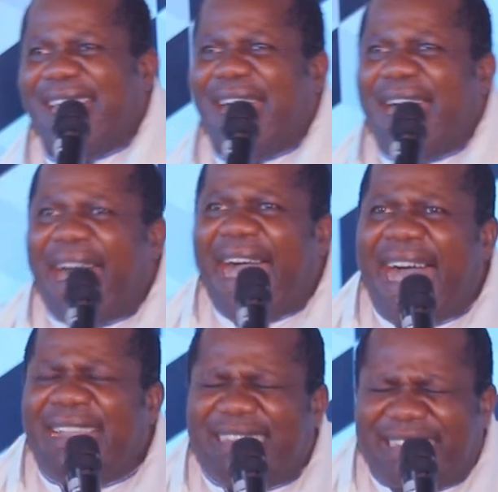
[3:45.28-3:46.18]
as
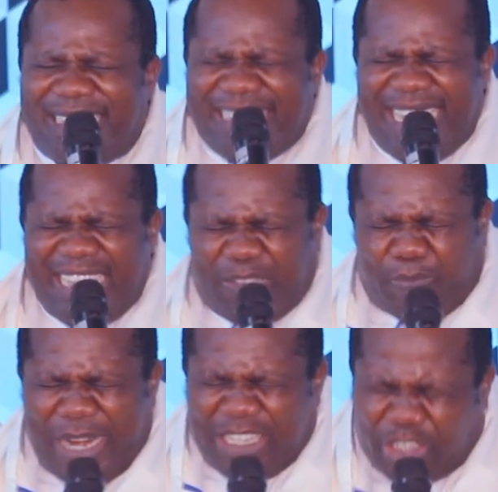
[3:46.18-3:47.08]
the
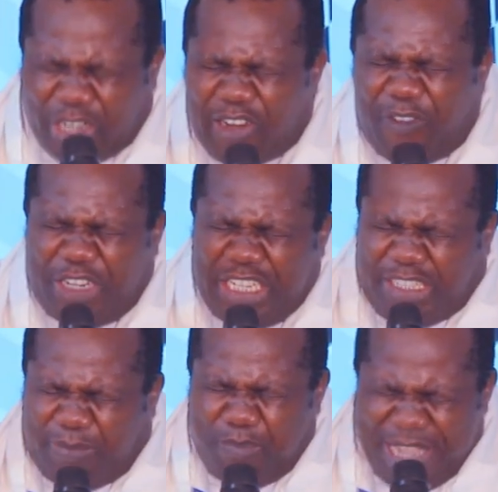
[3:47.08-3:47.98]
expression of this
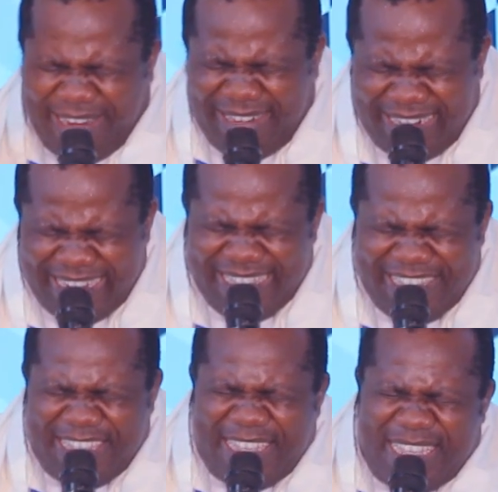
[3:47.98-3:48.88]
meal,
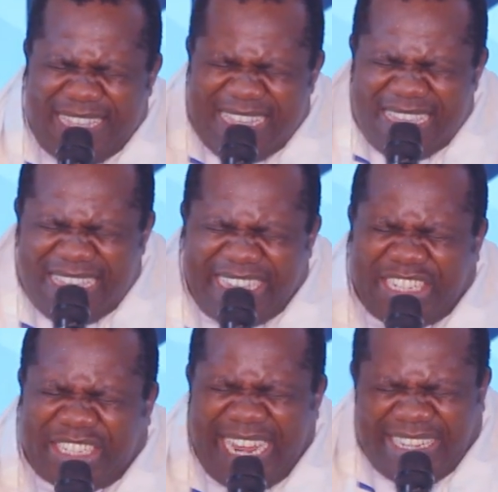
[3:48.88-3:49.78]
it shall
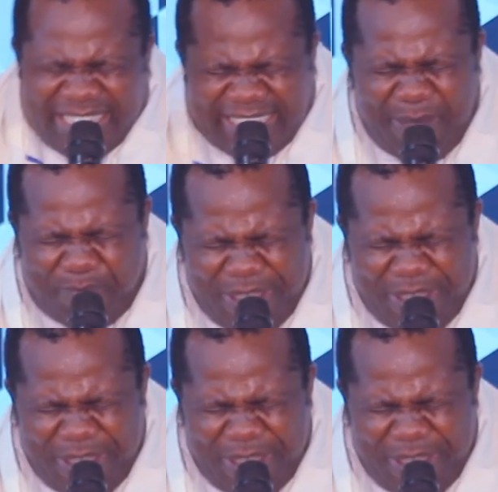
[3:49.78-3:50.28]
disappear.